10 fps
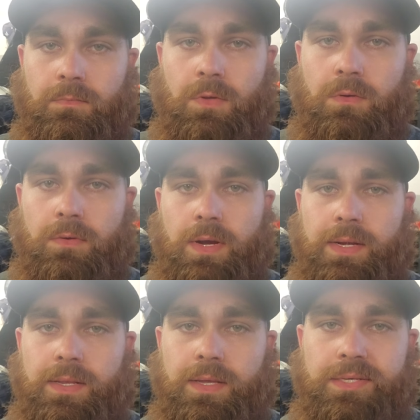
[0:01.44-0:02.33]

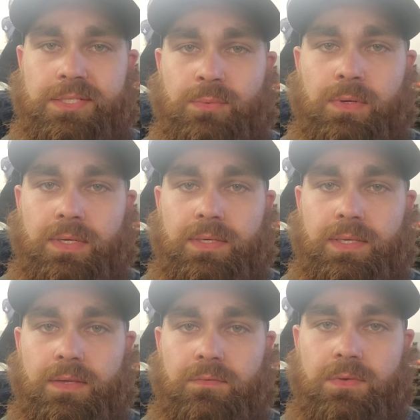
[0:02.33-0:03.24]
Alrighty, I just wanted to
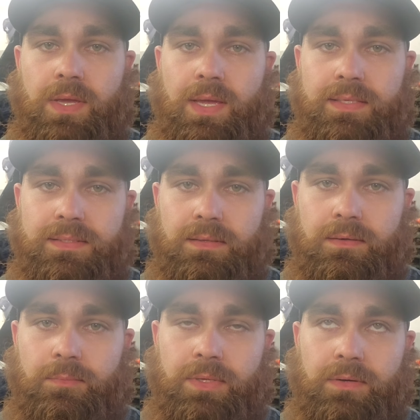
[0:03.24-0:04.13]
give you guys a
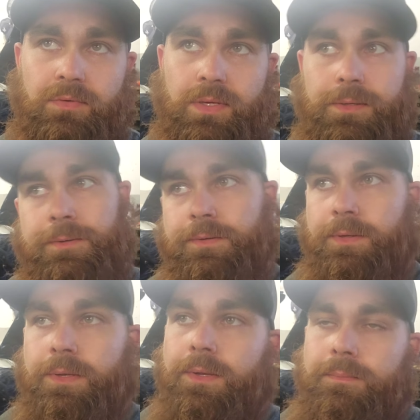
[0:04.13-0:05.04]
little bit of a
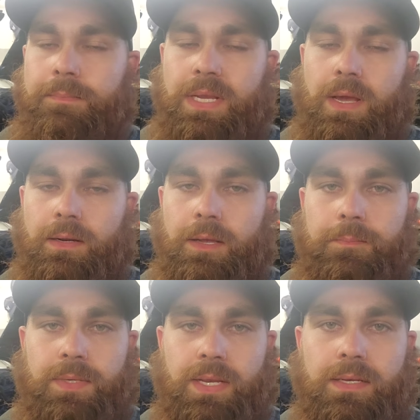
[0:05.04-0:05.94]
Miata
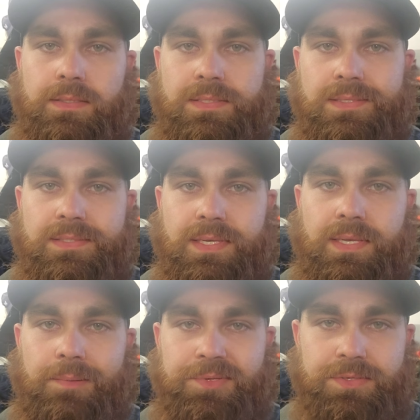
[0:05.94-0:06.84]
update since I
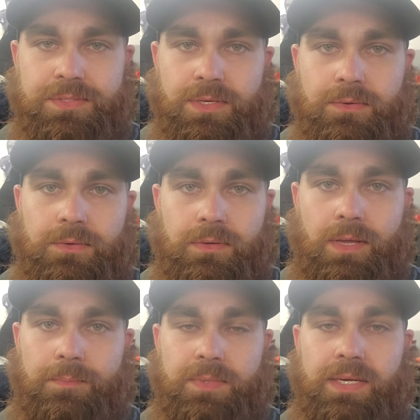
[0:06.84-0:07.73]
kept you so
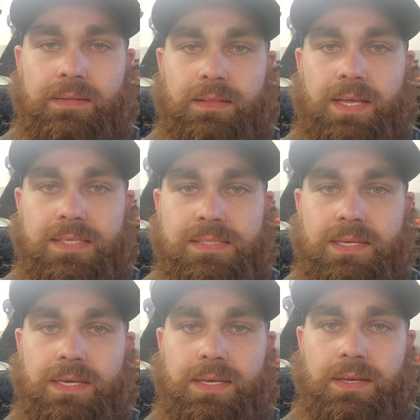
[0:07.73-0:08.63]
updated last
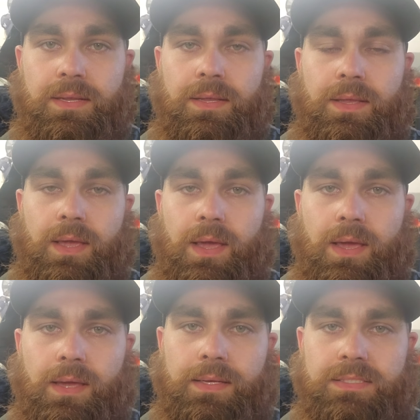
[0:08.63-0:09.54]
night.
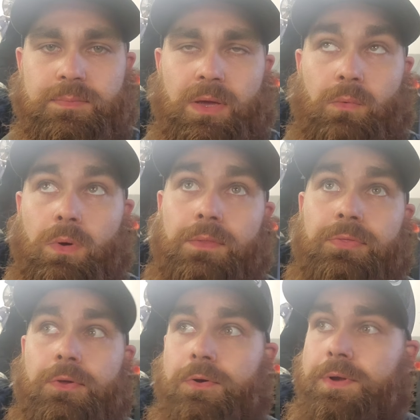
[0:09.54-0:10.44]
It's about
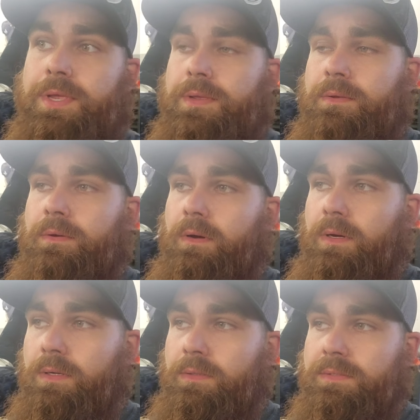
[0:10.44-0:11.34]
1:30
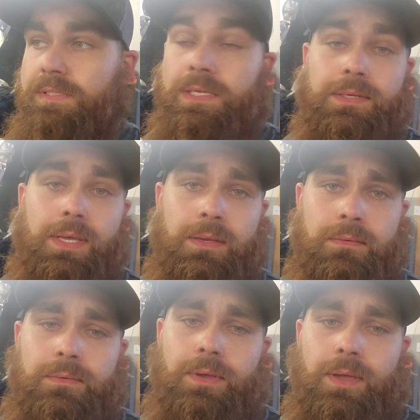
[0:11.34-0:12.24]
on Sunday.
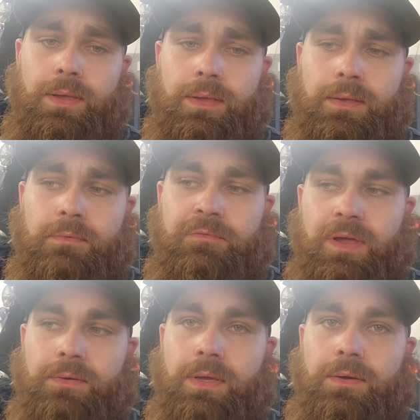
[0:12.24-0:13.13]

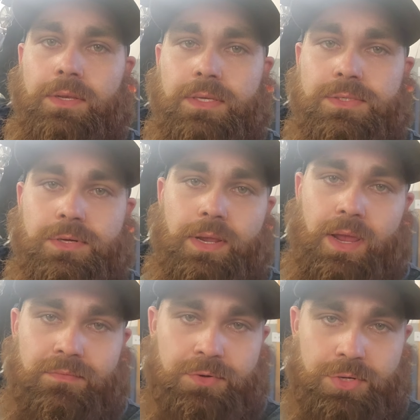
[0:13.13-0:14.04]
Found out yesterday
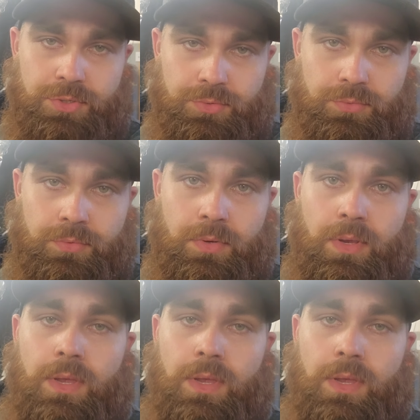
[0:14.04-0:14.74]
afternoon